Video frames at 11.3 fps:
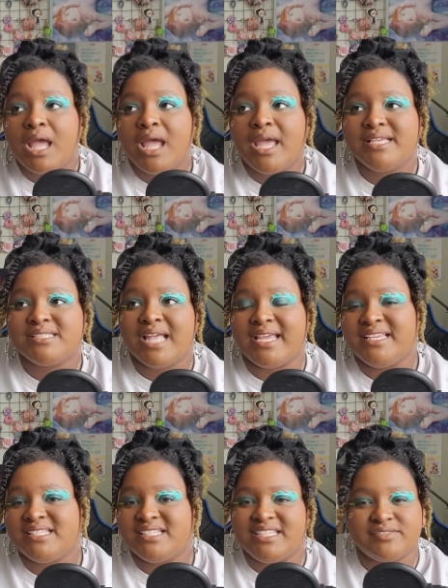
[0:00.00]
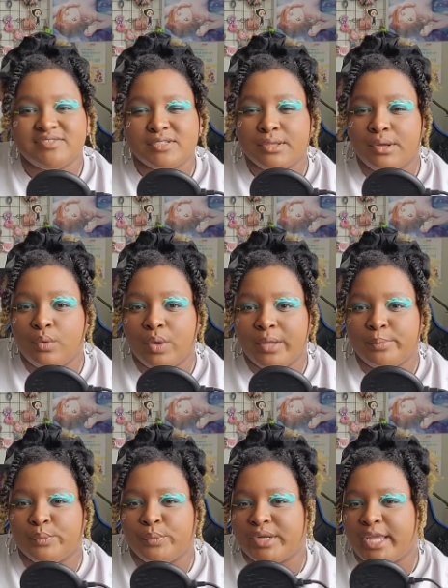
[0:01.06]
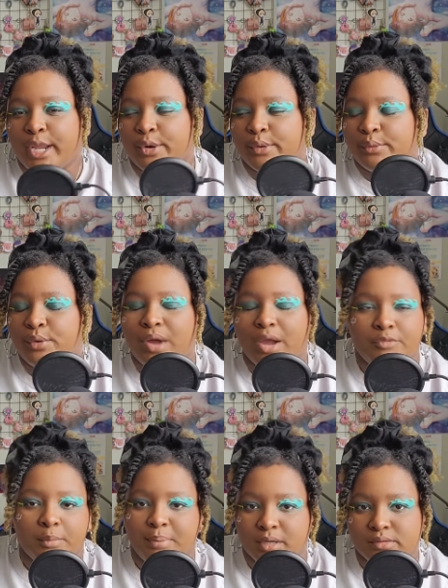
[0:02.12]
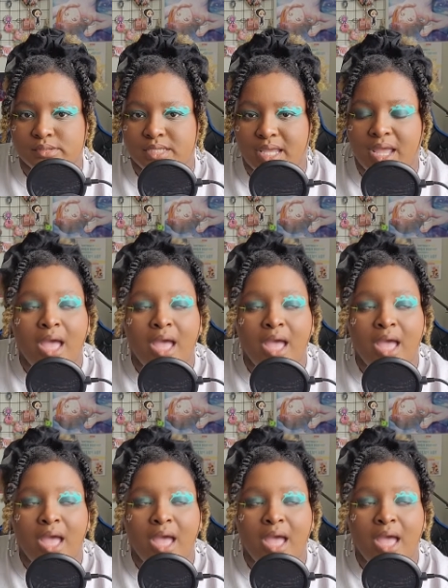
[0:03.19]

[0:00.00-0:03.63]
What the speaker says: is that he gives this little quip when Karen, whoever burns it,